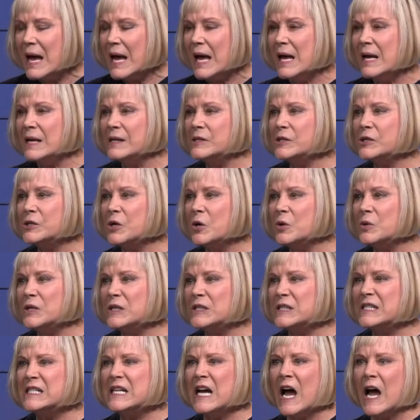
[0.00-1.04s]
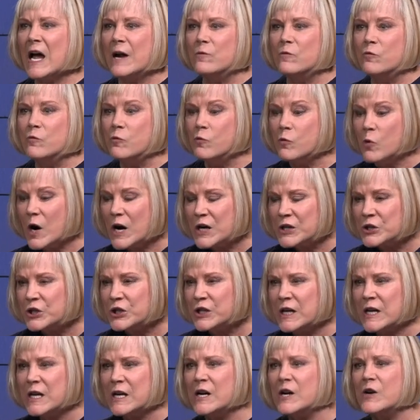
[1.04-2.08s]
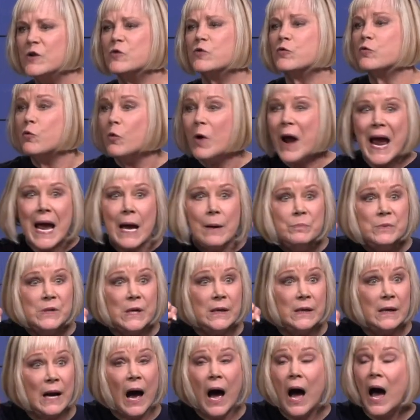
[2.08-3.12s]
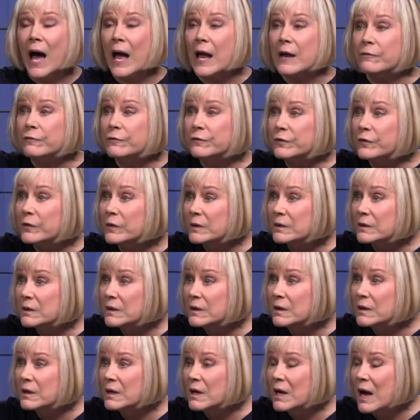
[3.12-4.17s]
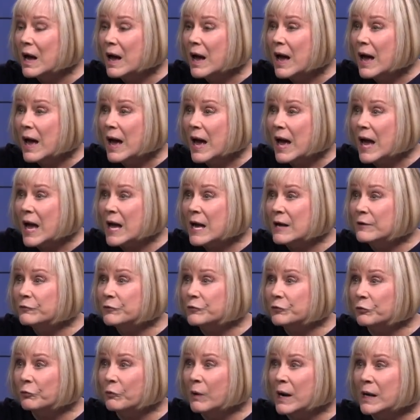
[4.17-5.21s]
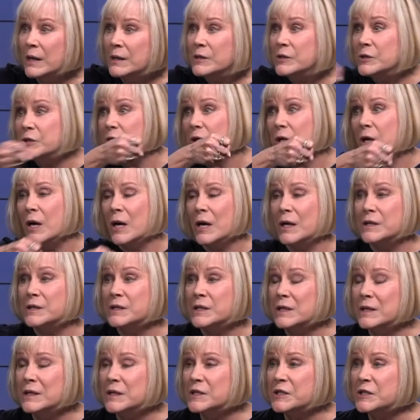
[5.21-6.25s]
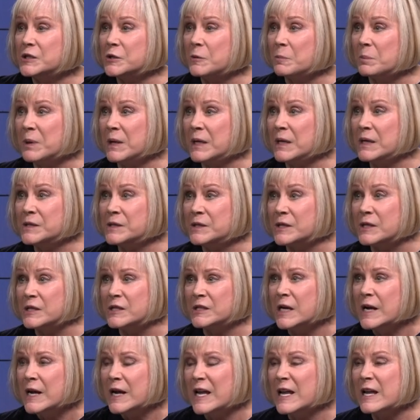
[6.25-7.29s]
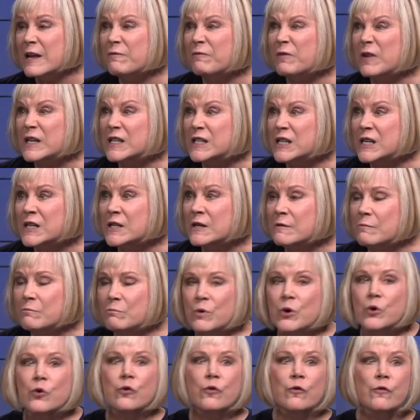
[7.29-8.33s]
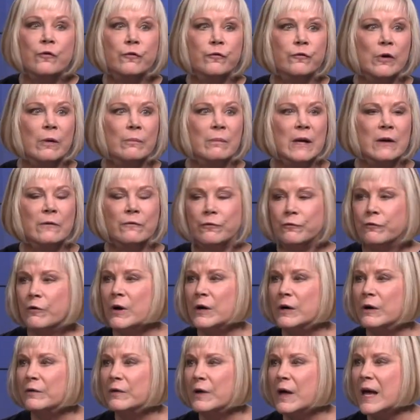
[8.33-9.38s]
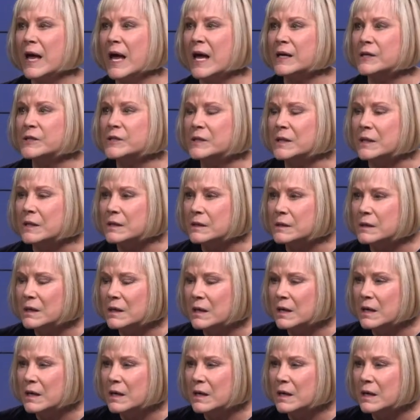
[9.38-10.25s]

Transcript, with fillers: And so this guy rushed in and grabbed a knife and threatened to cut Dennis to pieces if he didn't move from in front of the exit.